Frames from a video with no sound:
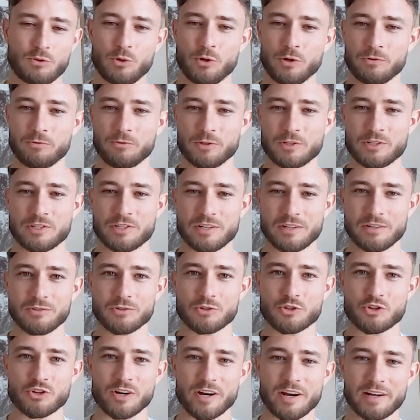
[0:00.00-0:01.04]
for a single
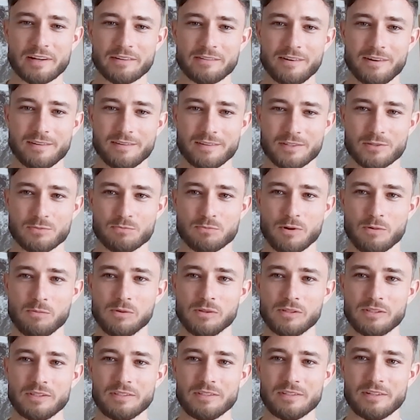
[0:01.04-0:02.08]
training run,
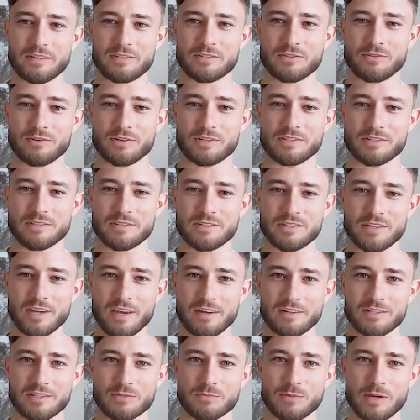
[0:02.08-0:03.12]
it's not as
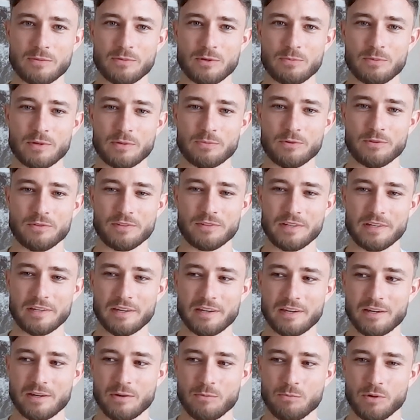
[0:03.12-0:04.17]
insane as maybe people
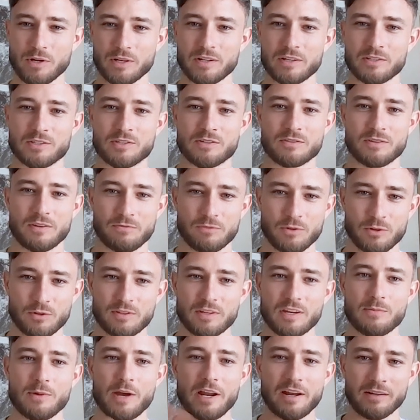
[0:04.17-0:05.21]
think. But if you
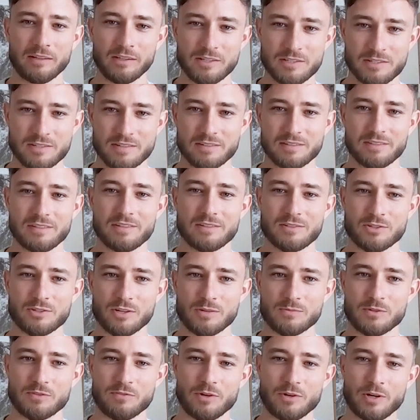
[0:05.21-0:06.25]
think about it holistically in
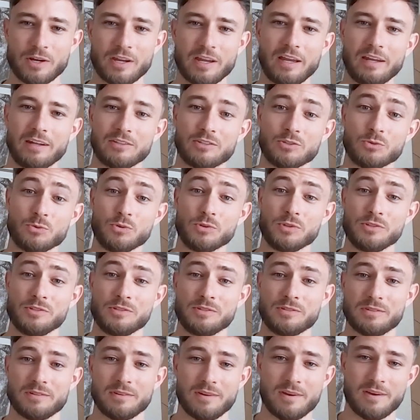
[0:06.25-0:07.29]
terms of, okay, I need to do all
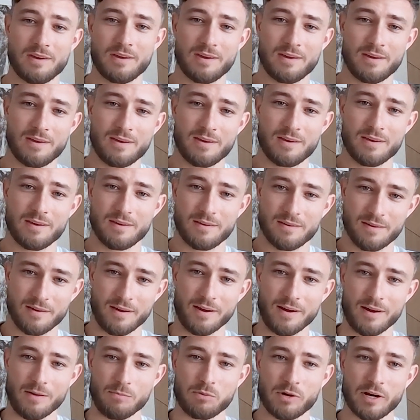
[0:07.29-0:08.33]
these
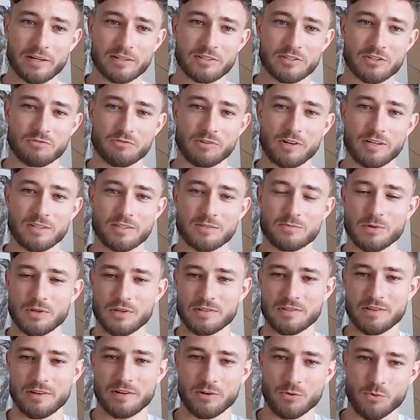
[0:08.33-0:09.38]
practice runs
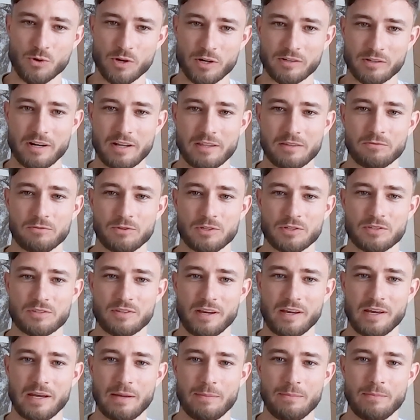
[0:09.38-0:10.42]
because they don't work right the first
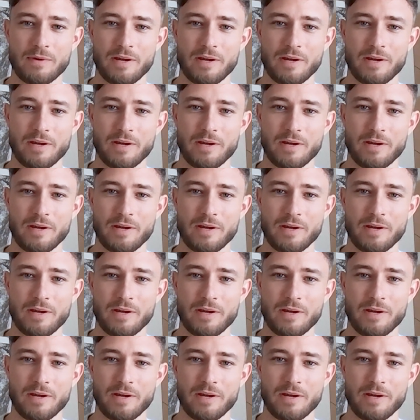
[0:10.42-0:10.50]
time.